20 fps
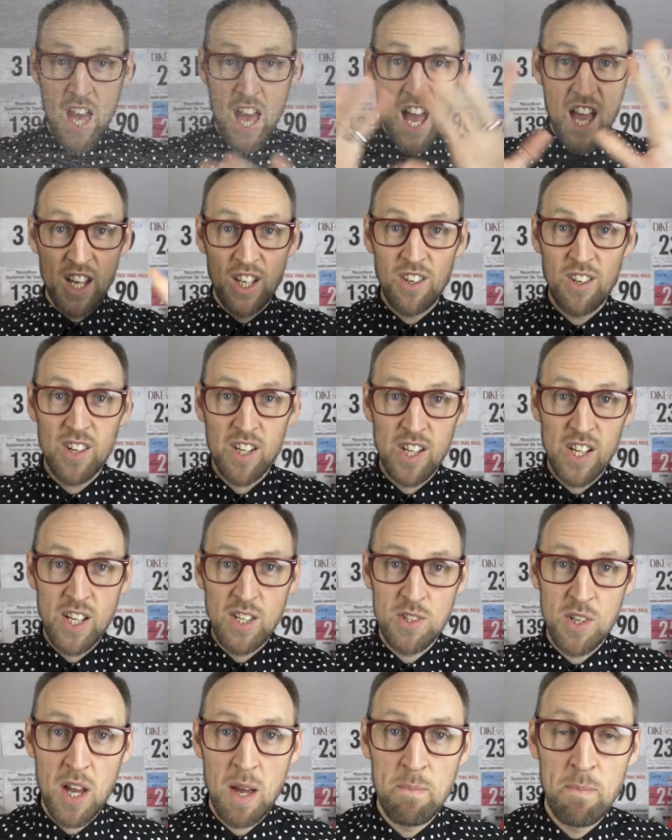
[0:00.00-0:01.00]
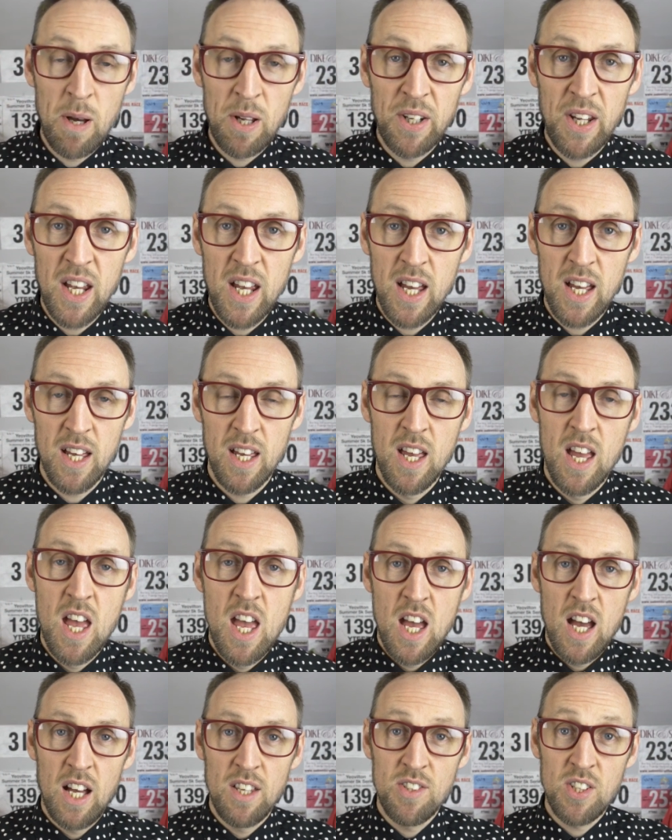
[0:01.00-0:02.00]
Hey guys, EDDBUD here,
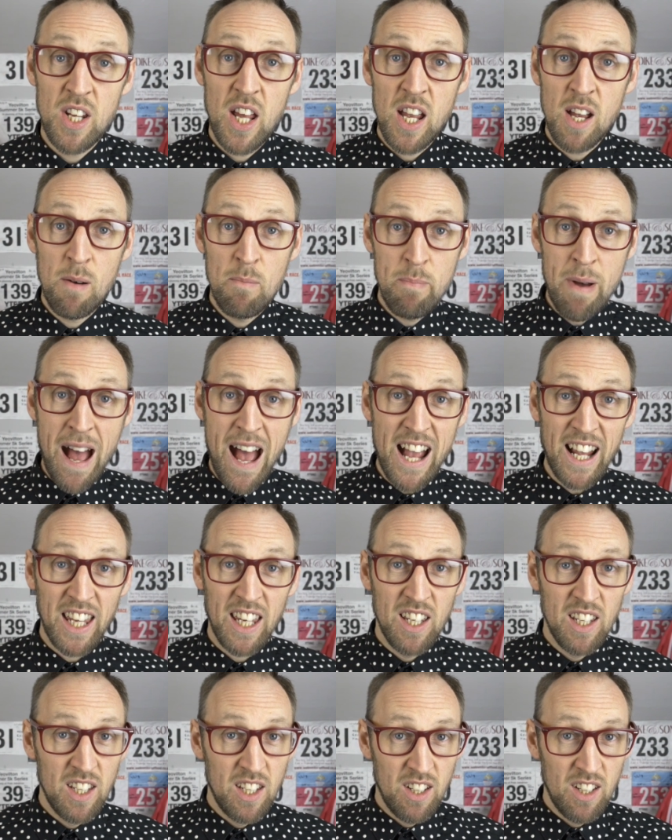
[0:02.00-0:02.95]
and today I'm back,